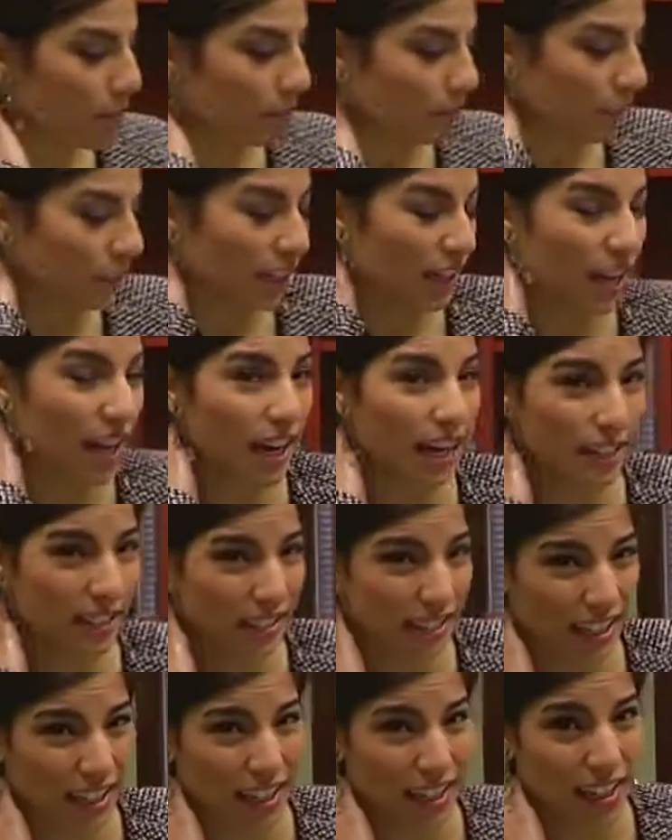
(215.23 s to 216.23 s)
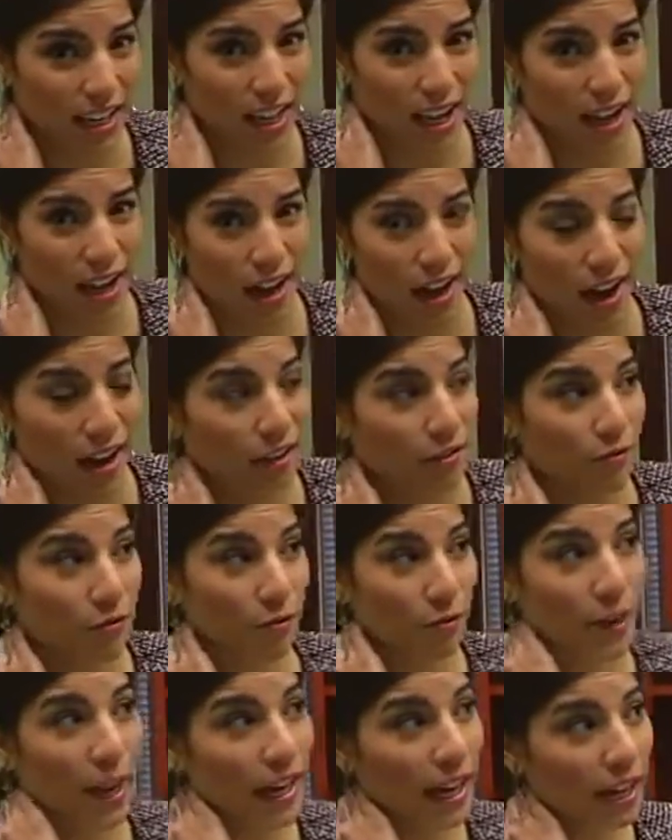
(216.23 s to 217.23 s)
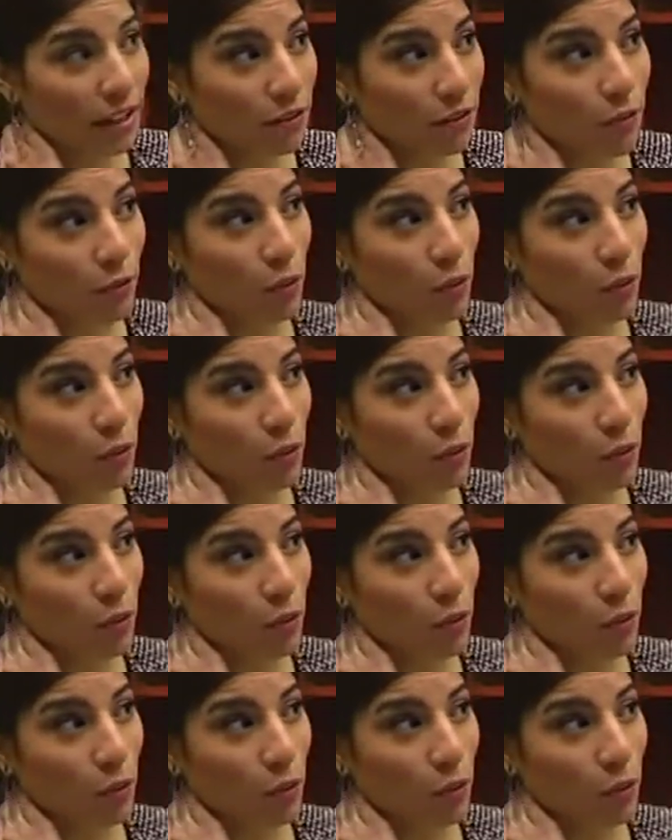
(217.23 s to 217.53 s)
I was in an accident. I have pain